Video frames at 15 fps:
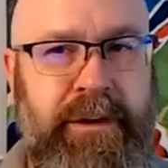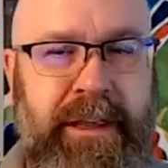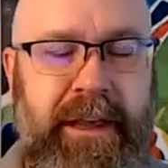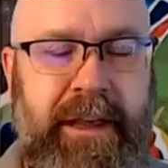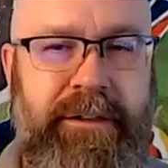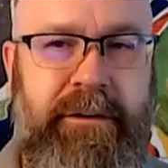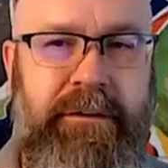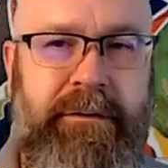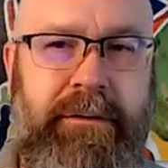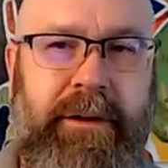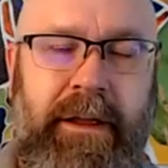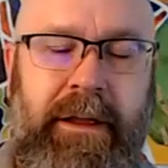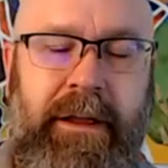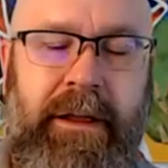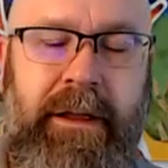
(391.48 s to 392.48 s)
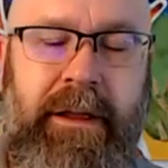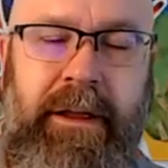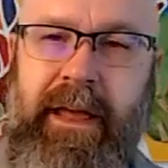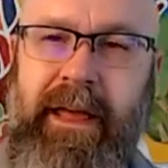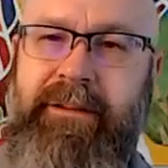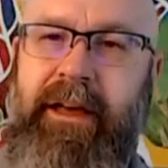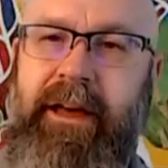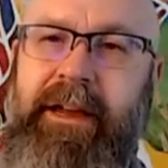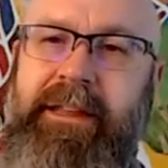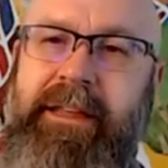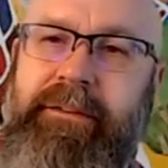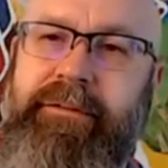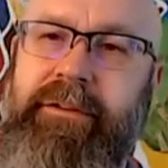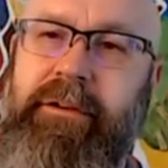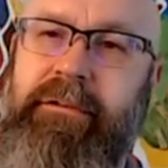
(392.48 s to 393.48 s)
together. As
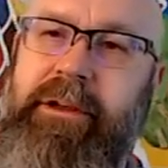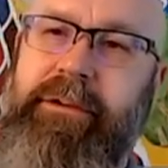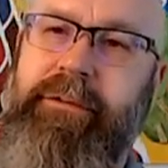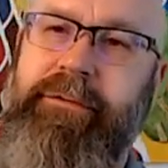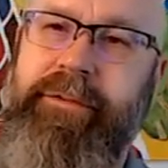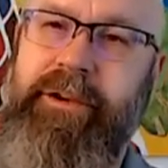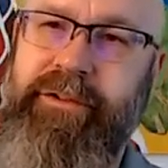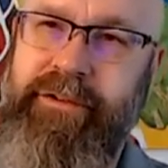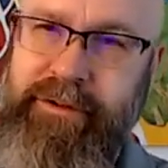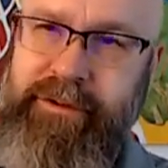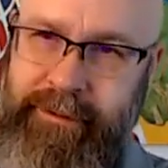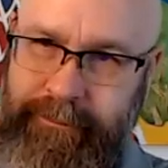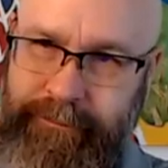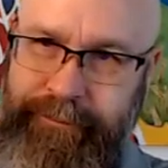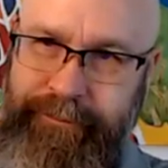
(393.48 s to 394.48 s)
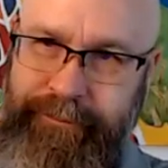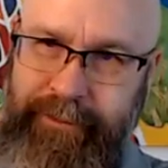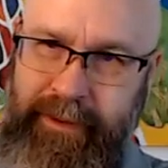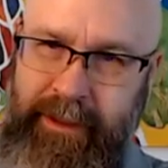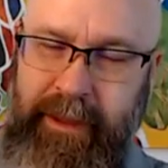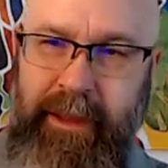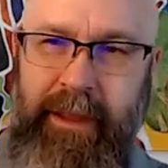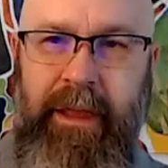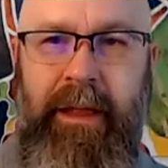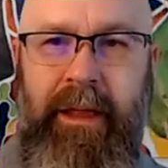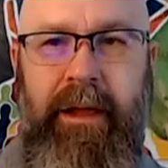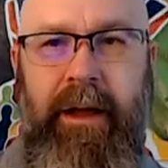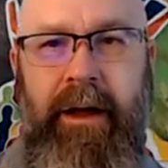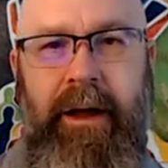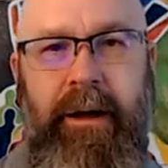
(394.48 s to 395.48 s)
God gives a greater vision,
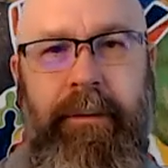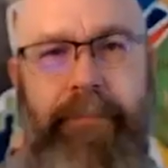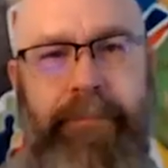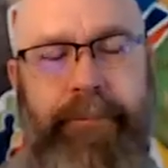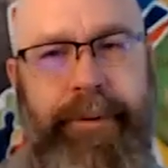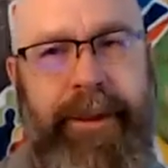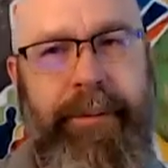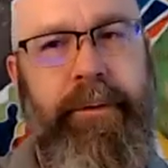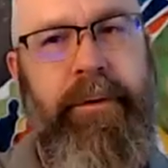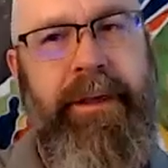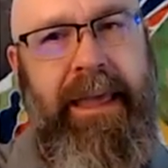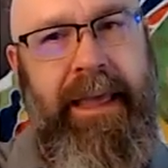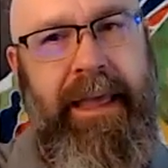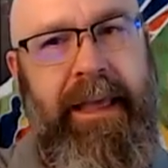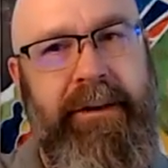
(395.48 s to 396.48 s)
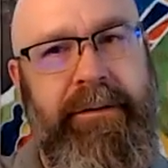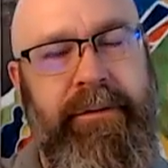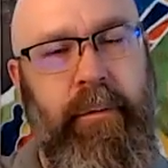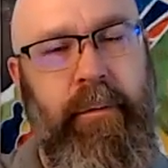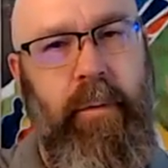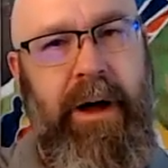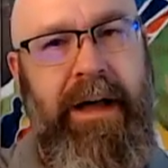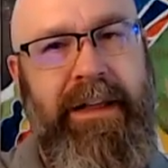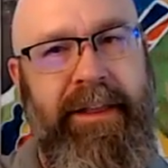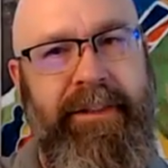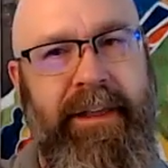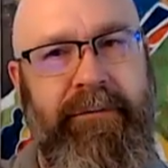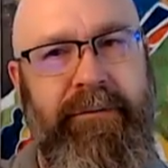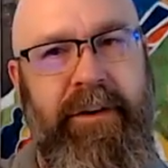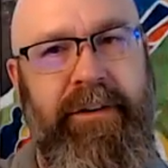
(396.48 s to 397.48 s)
people can't walk in
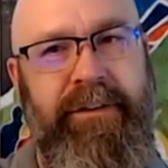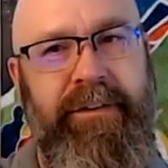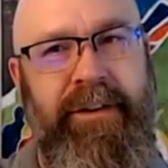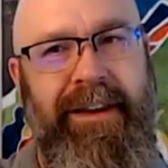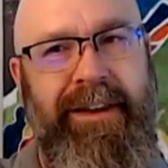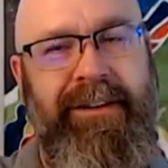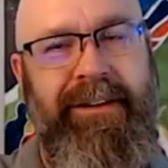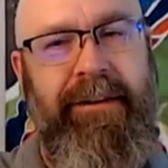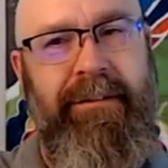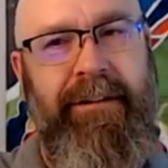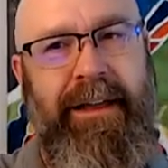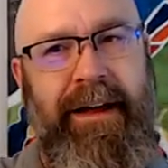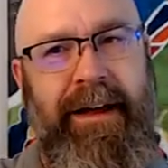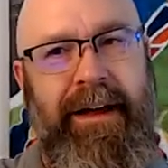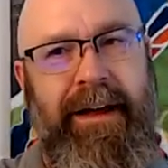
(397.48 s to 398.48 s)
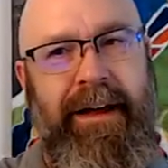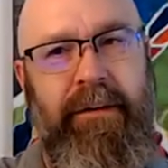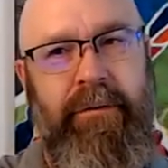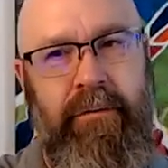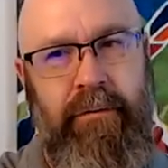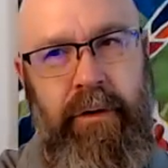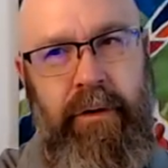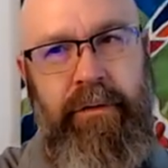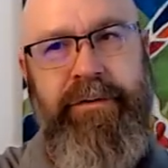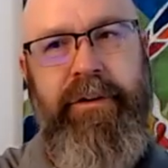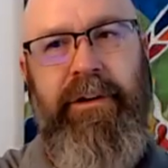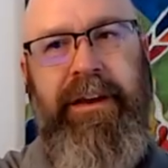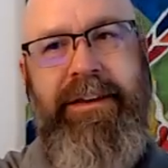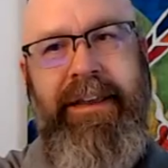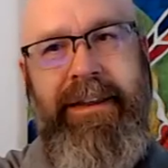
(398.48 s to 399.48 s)
that vision until God
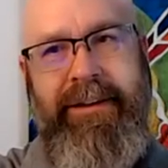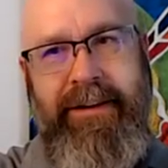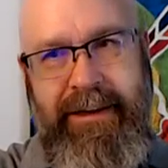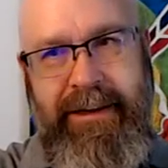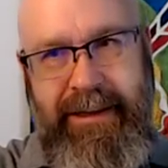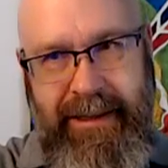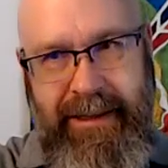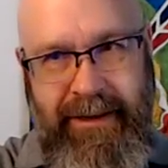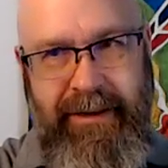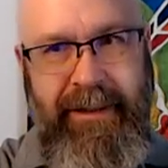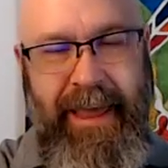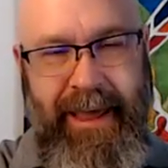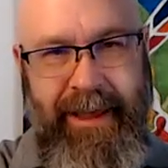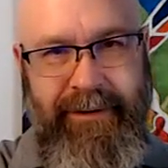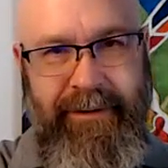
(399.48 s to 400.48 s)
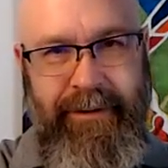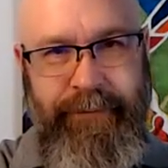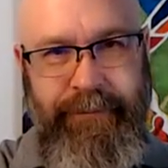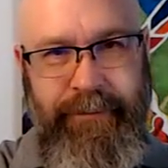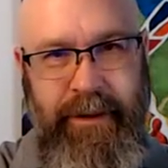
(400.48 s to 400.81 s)
grows their identity in that.